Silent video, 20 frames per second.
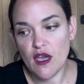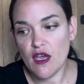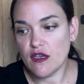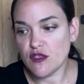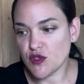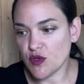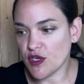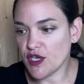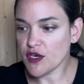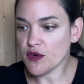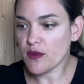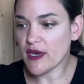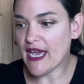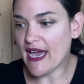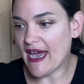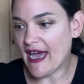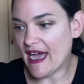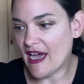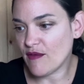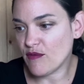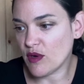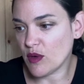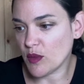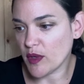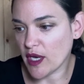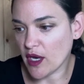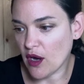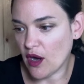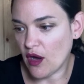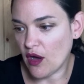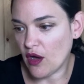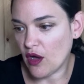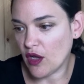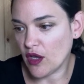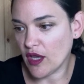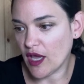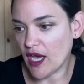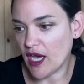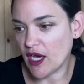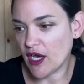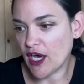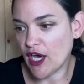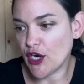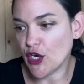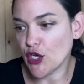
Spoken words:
So here we have what we call an